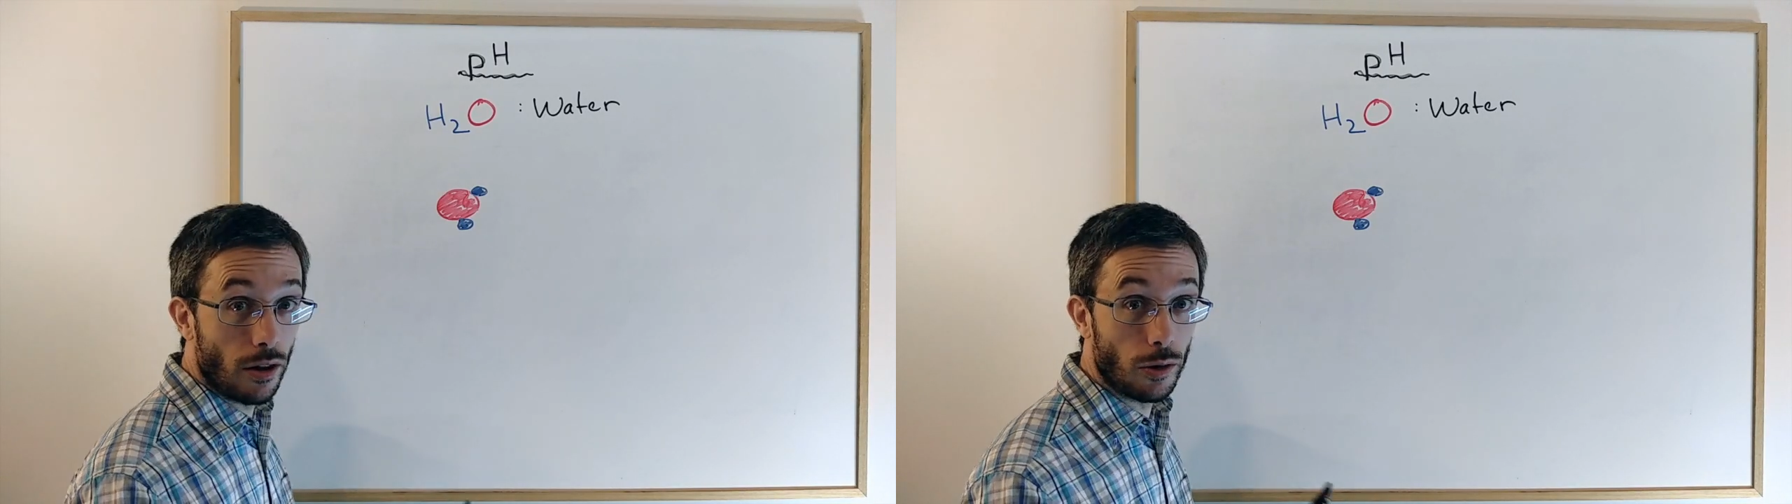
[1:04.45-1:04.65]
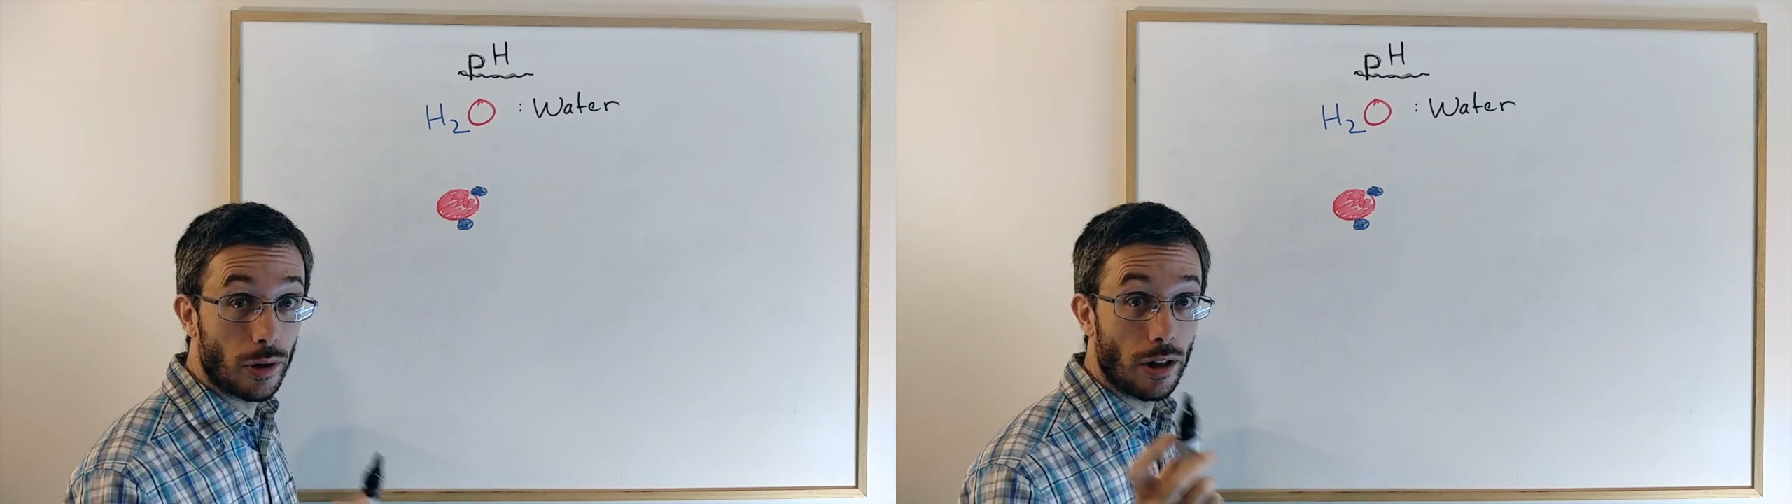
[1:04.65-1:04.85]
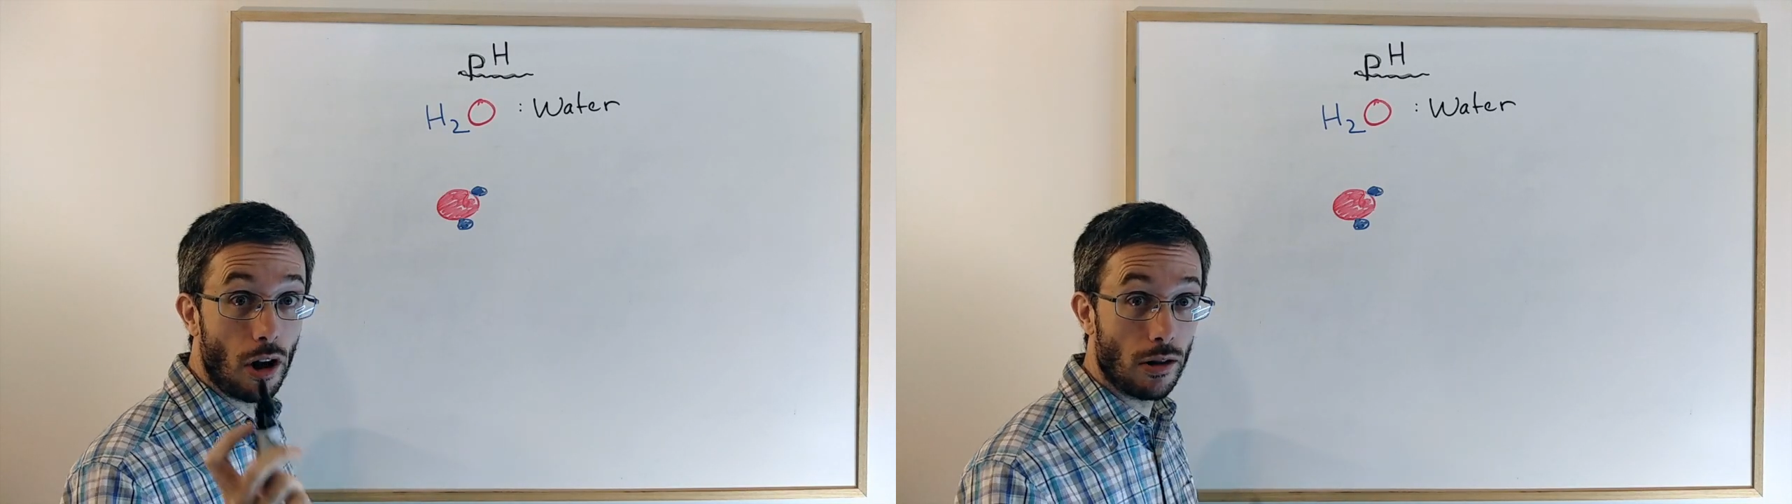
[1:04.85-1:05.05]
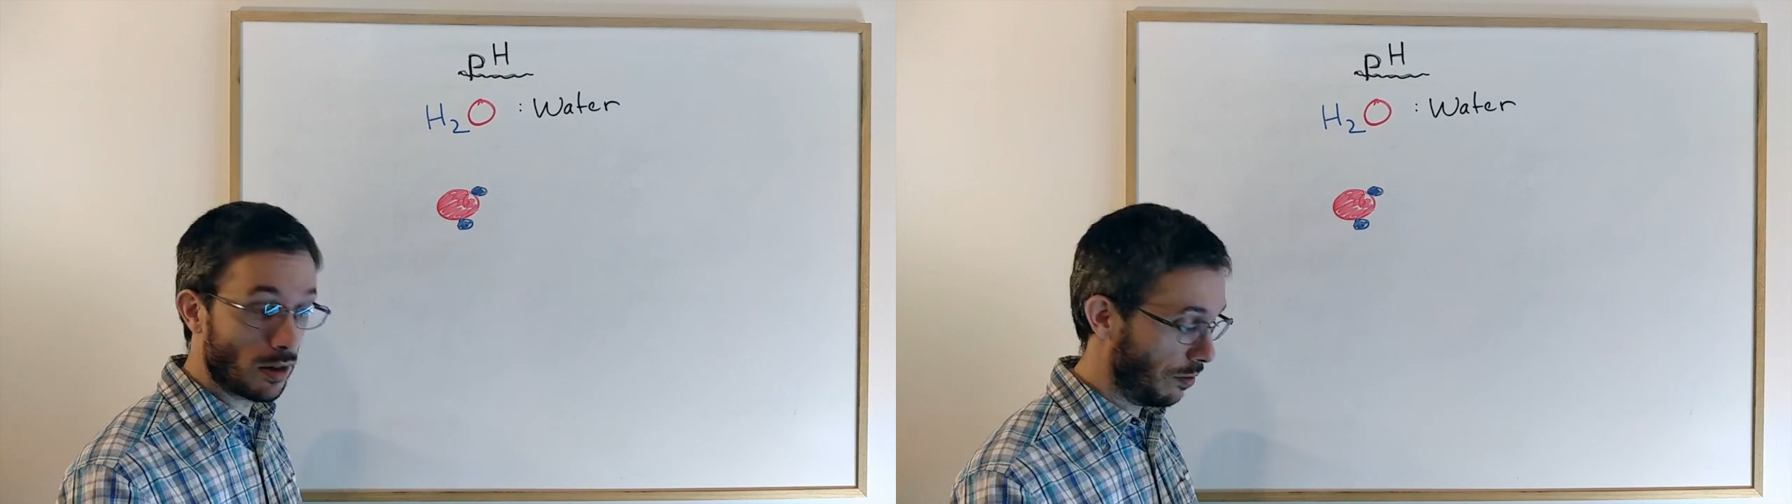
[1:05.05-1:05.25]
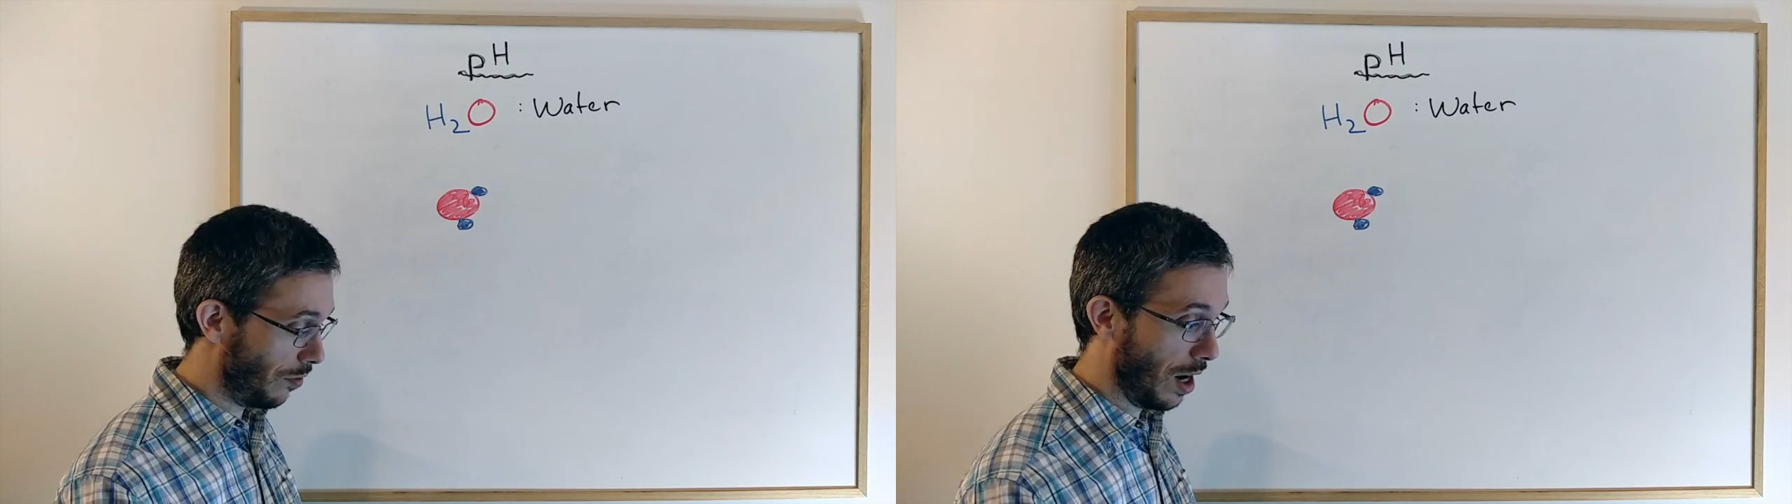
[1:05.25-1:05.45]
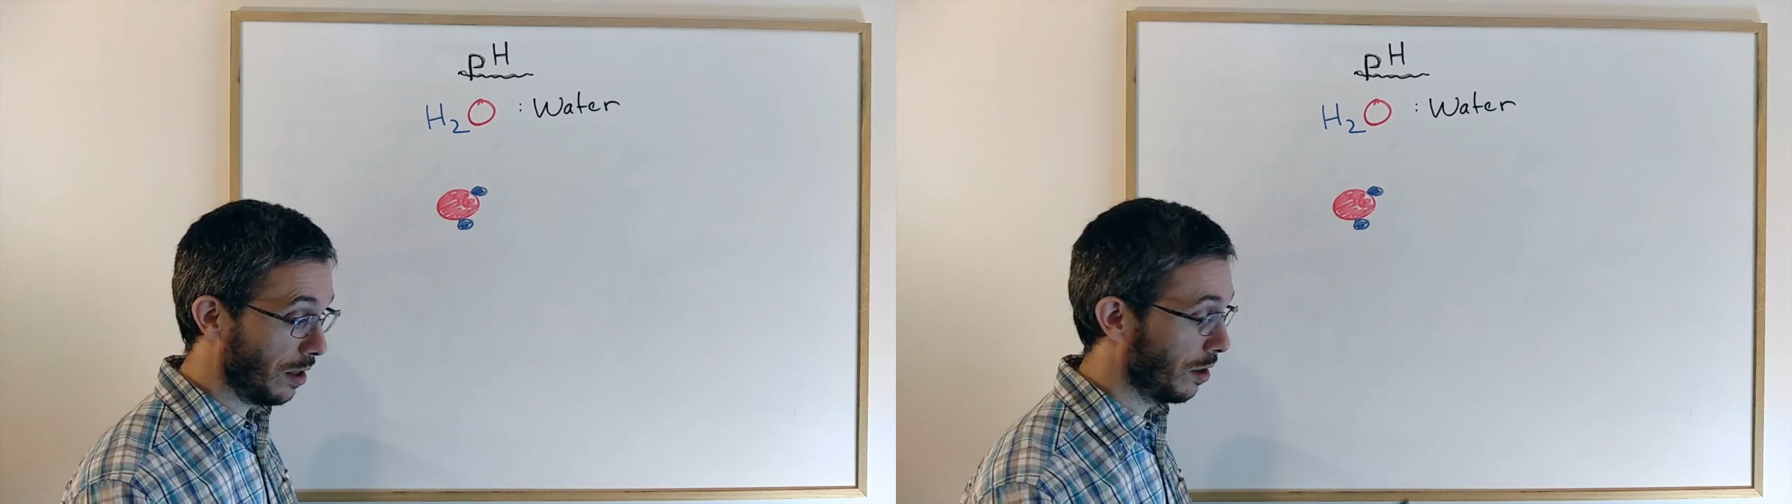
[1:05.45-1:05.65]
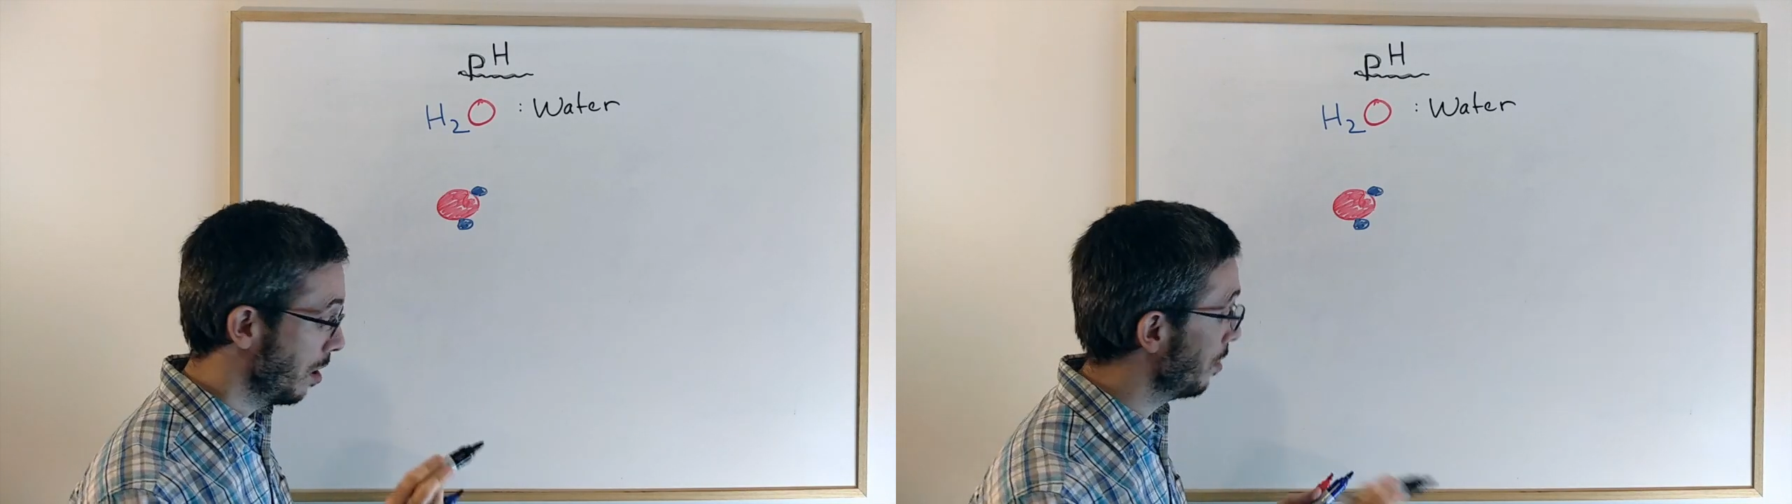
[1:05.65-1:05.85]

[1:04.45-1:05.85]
you can also find